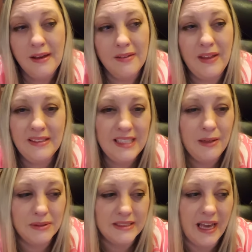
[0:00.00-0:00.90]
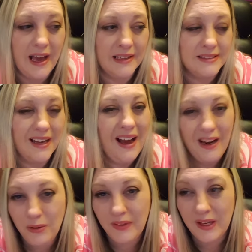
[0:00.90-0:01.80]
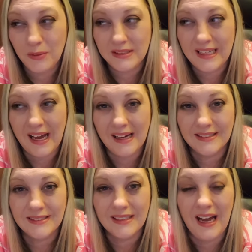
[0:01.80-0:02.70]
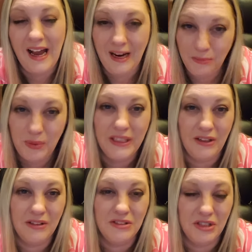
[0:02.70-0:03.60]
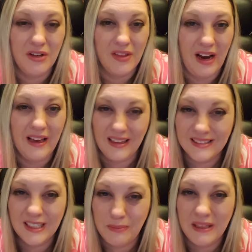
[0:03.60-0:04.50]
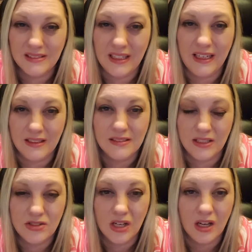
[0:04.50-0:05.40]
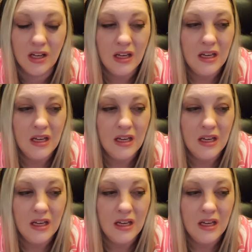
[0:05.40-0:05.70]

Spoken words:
They say it was gas. I don't think it was gas. I'm pretty darn sure that I got sick because of anesthesia.